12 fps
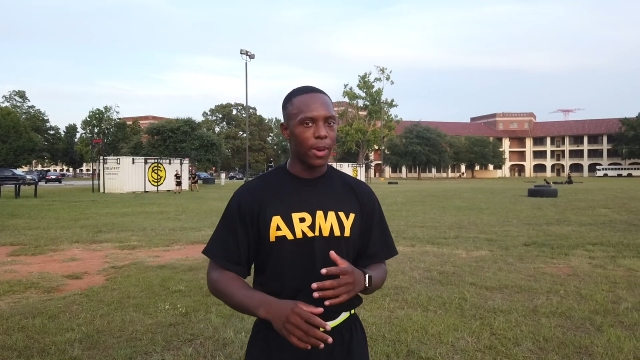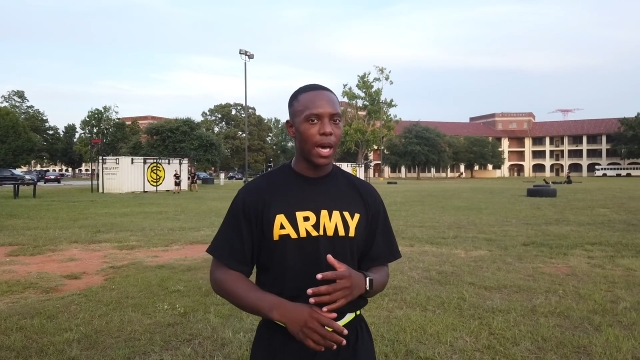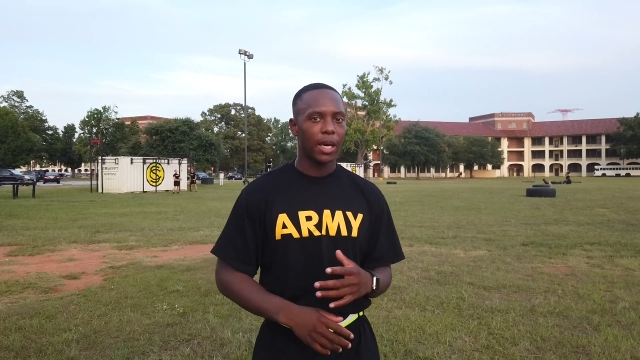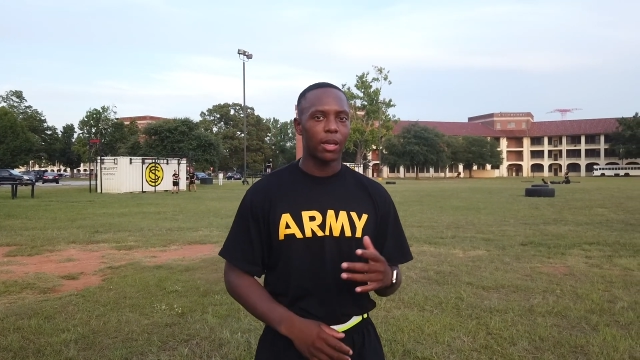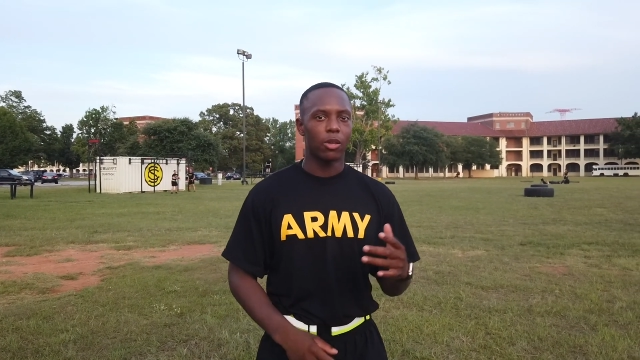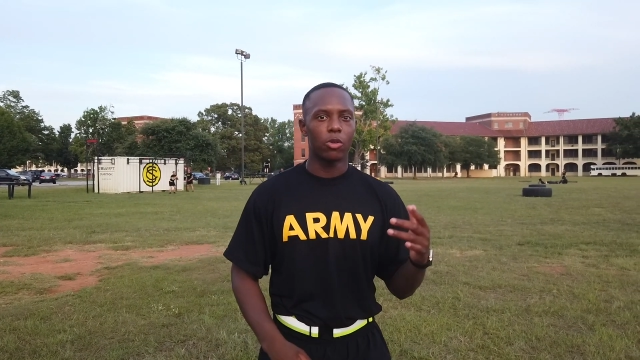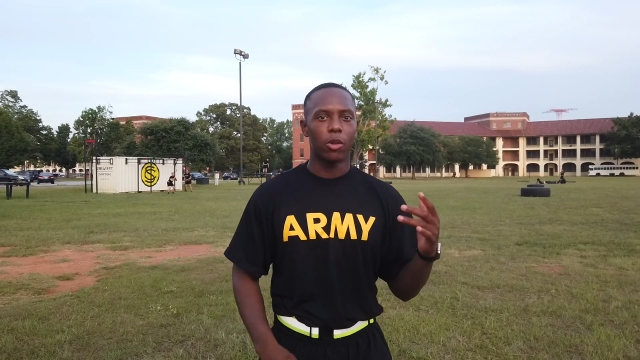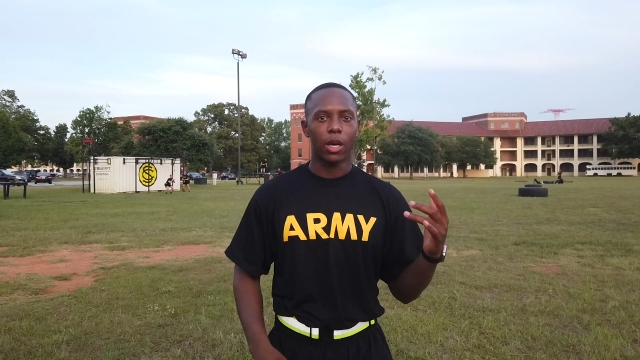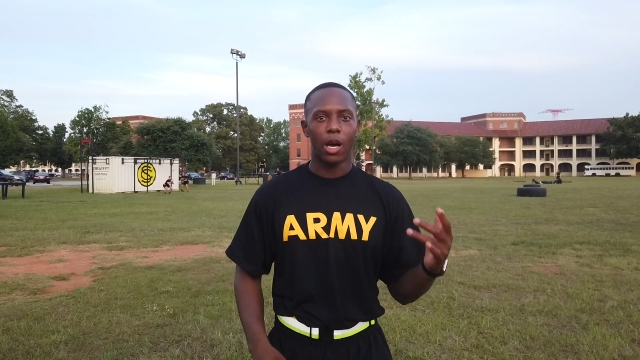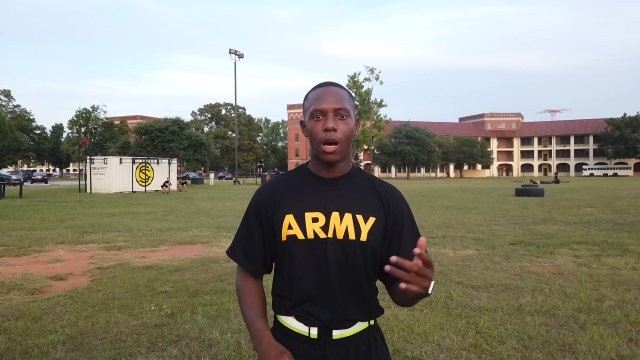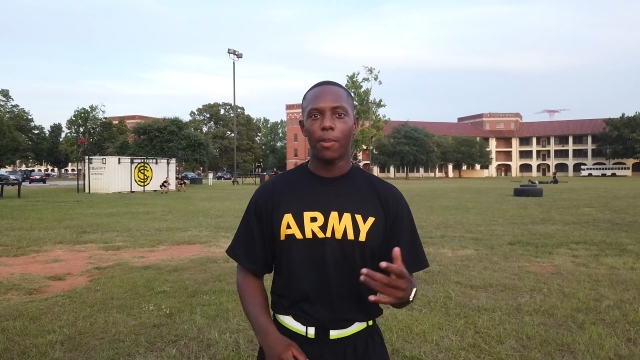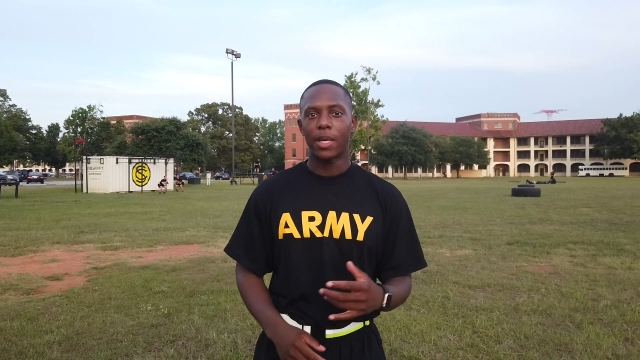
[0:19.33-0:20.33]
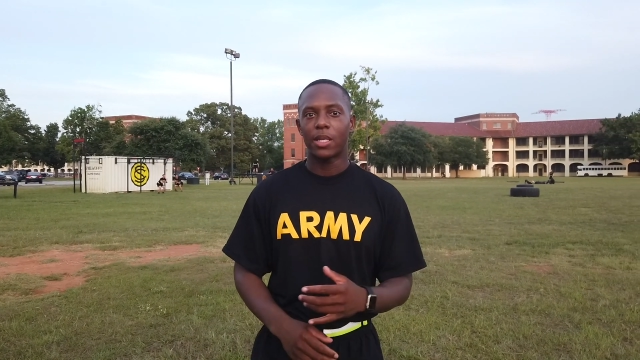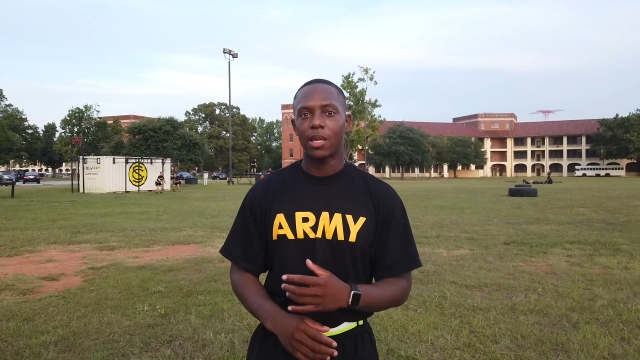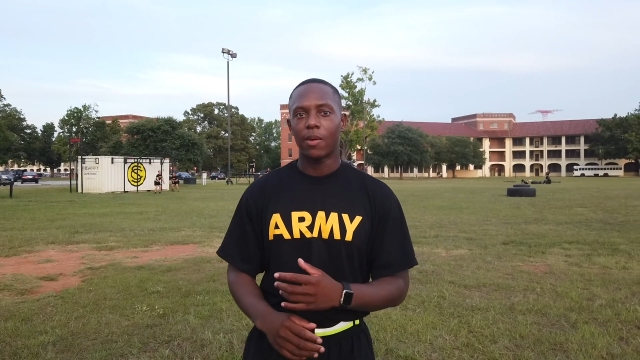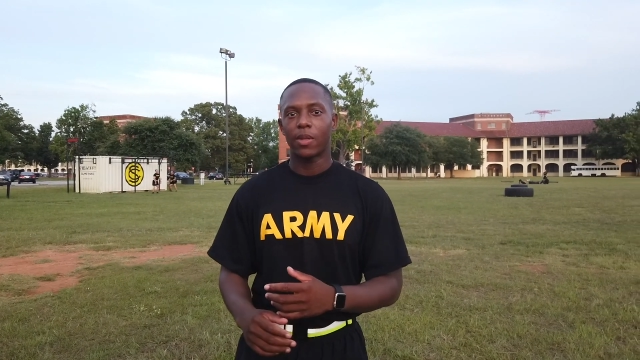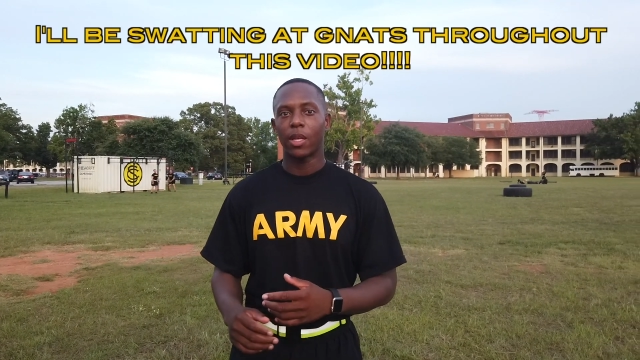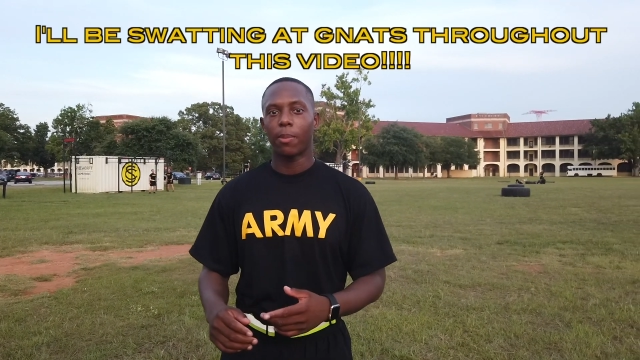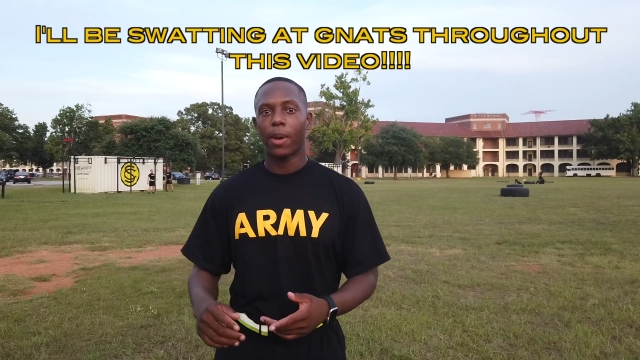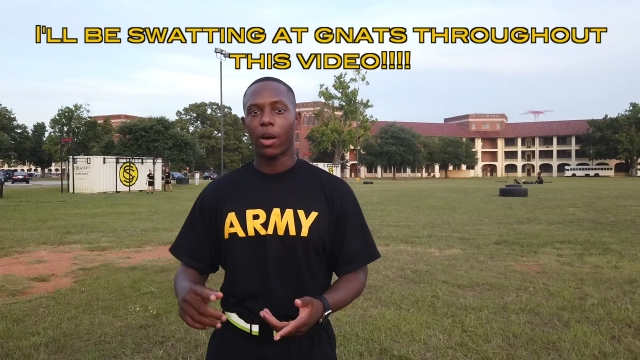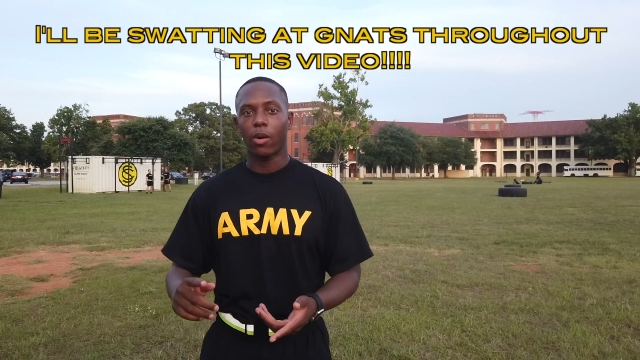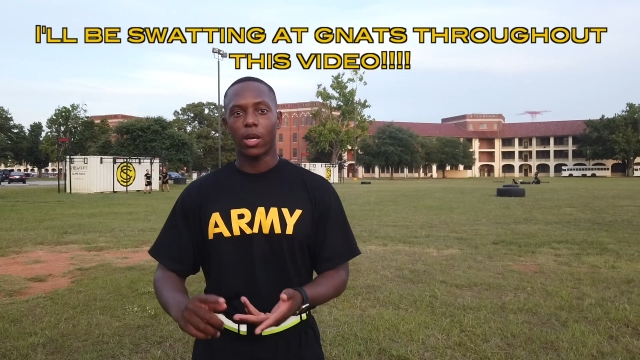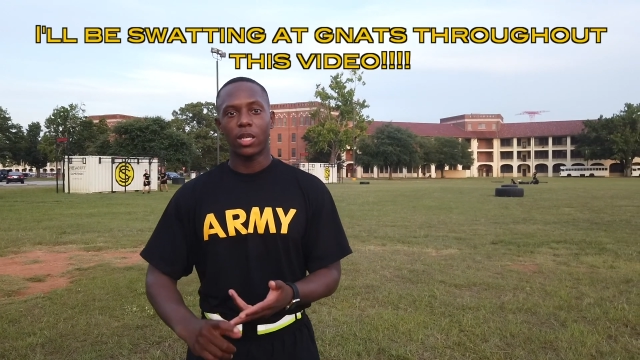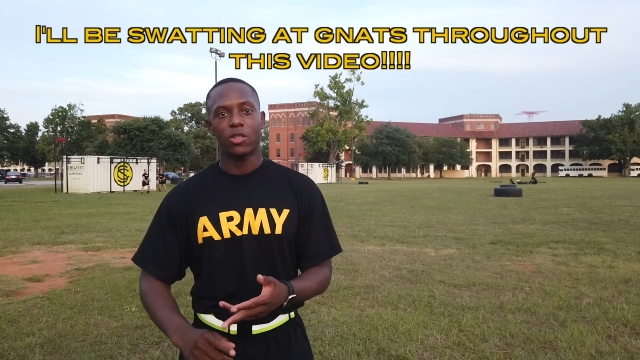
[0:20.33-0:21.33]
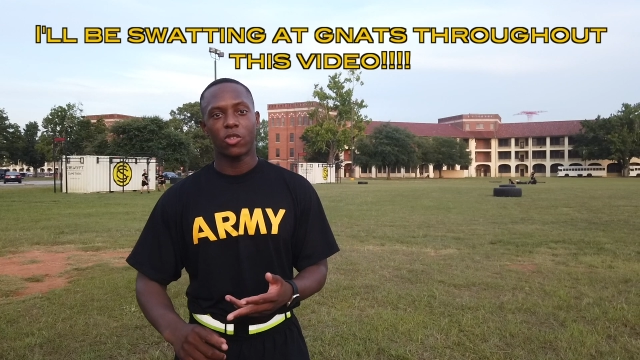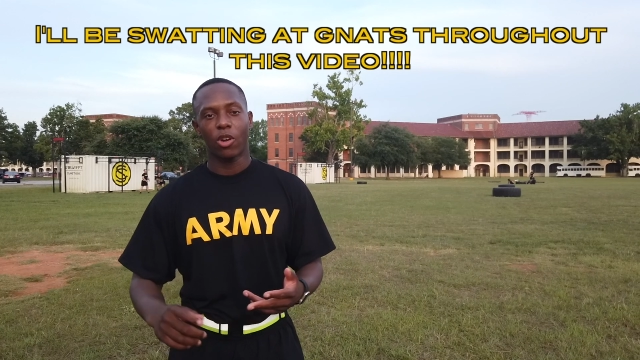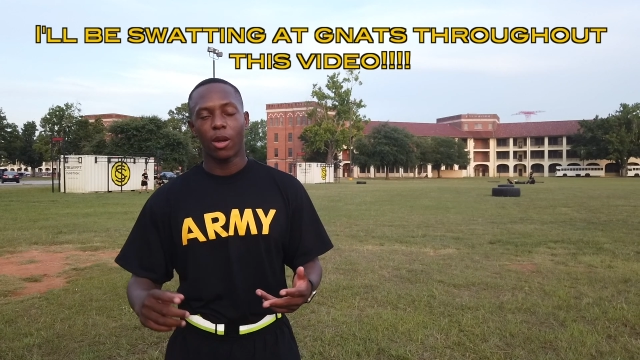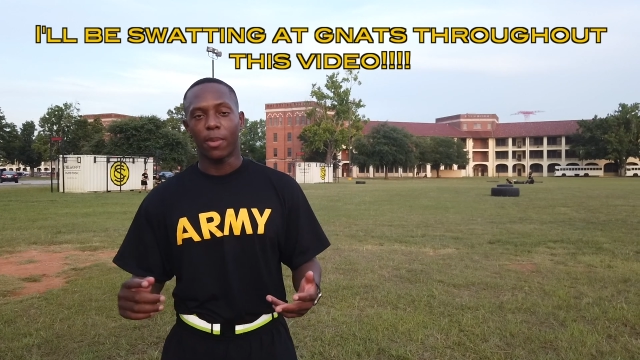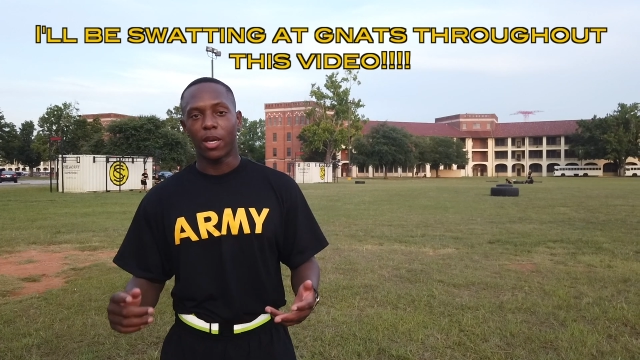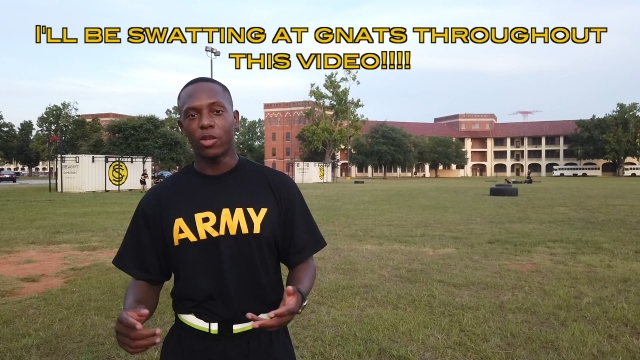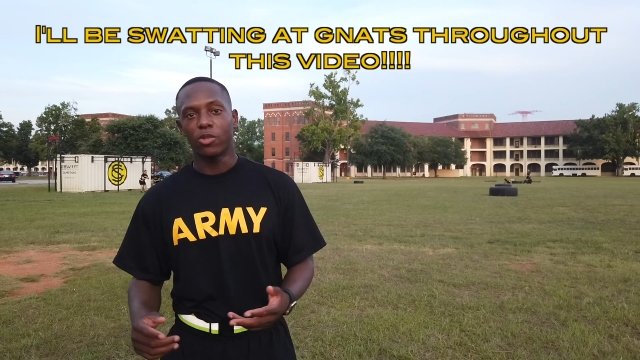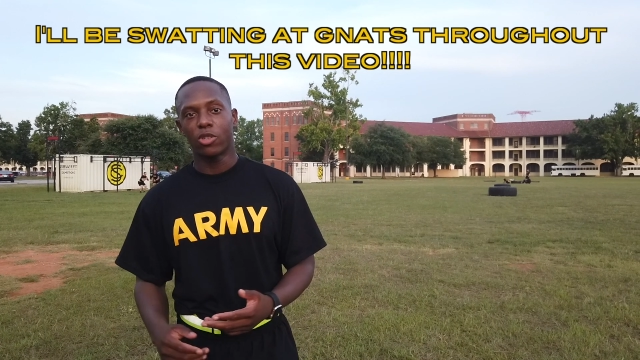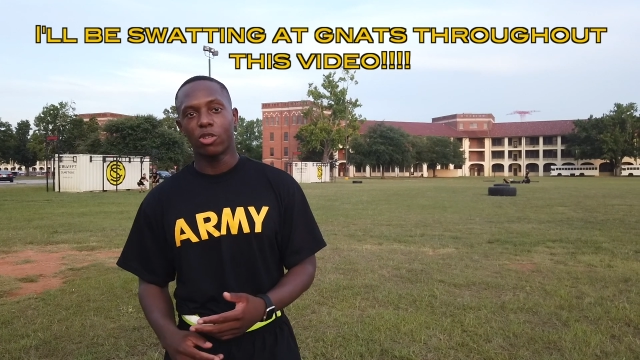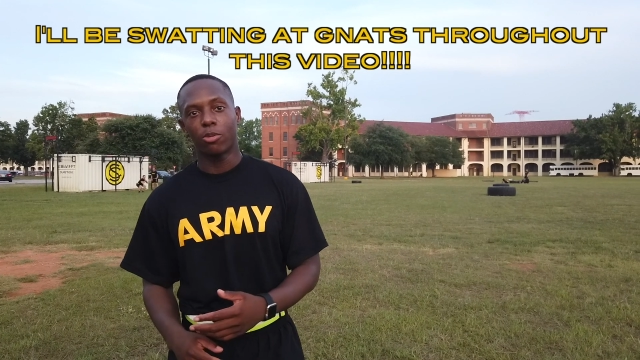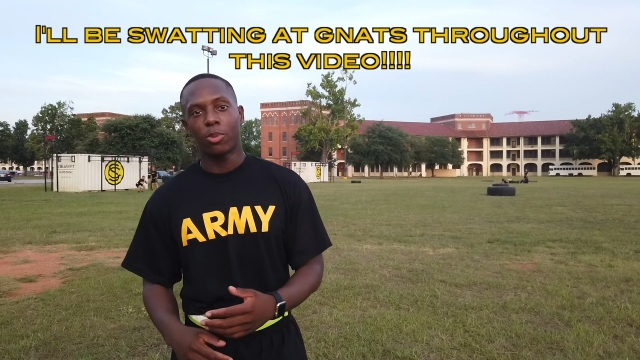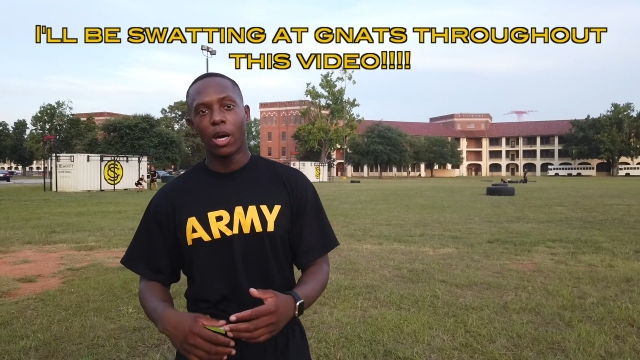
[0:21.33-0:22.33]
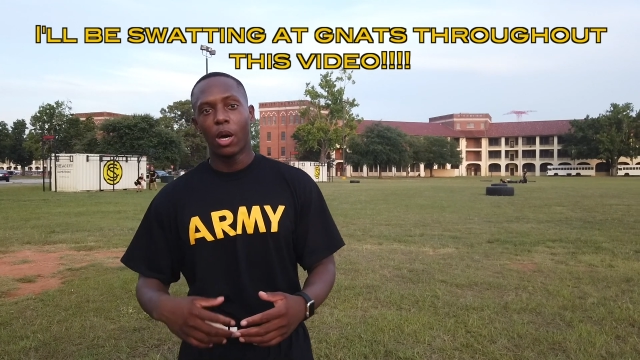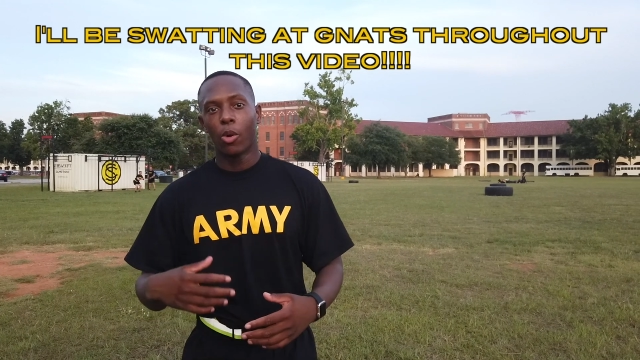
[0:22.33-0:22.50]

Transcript: back and do the comments and everything back on Instagram and YouTube